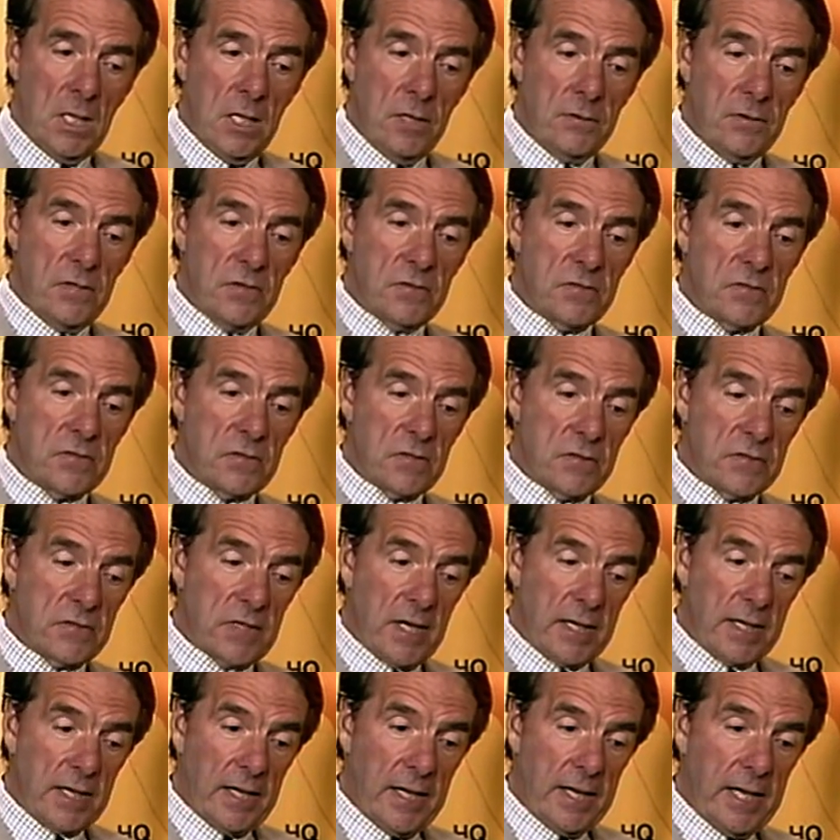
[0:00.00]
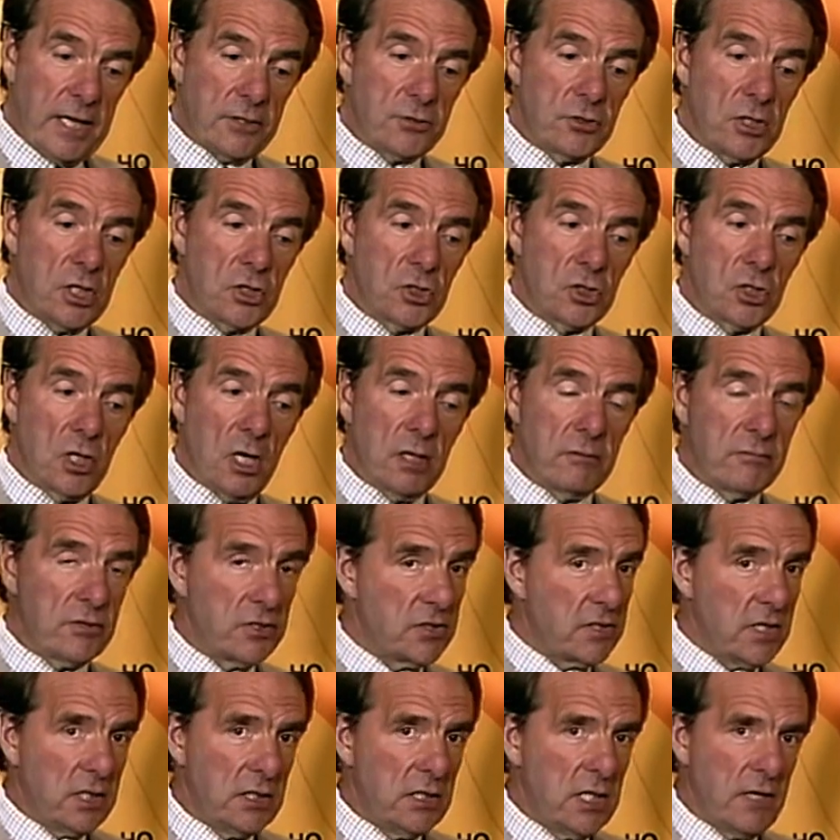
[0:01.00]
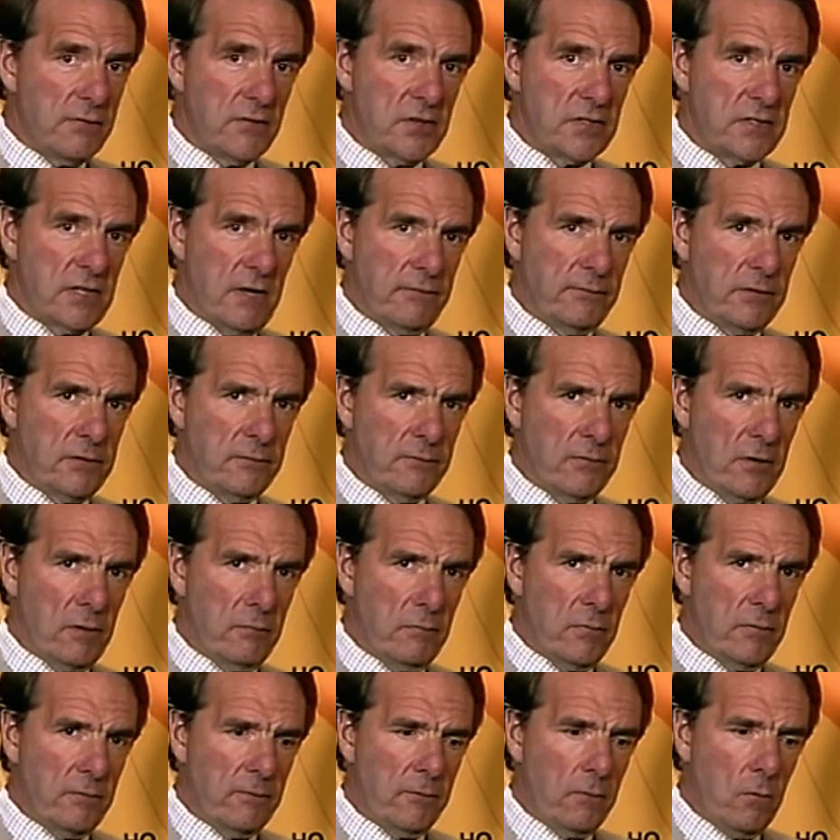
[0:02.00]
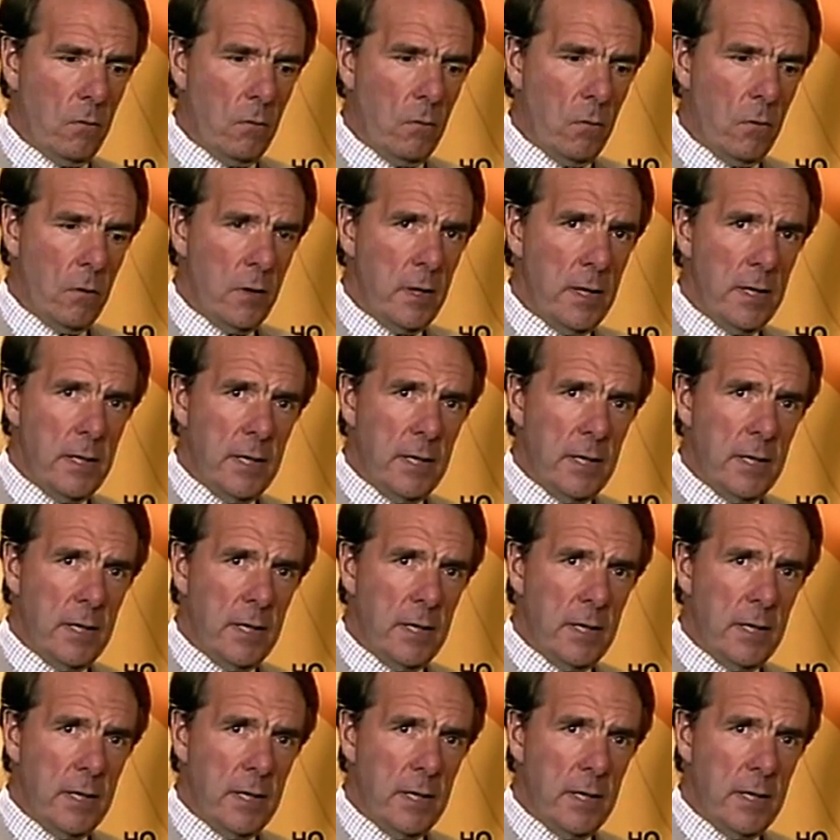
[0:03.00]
This psychiatric shock, which they'd never suffered from before,